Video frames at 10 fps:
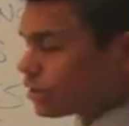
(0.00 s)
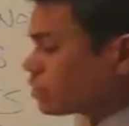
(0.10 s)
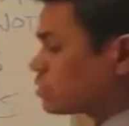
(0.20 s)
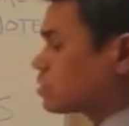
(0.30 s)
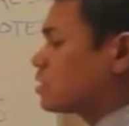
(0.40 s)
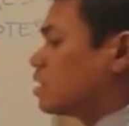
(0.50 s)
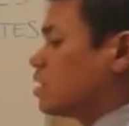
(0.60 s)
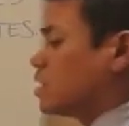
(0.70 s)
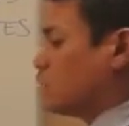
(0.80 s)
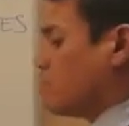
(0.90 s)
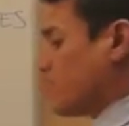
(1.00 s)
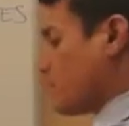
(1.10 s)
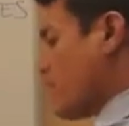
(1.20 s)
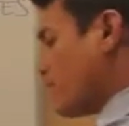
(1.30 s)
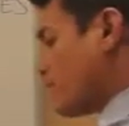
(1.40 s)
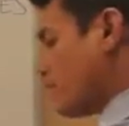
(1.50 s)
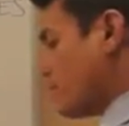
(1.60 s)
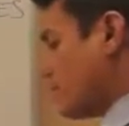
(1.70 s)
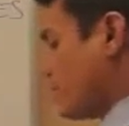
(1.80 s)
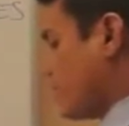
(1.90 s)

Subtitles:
notes, but rather,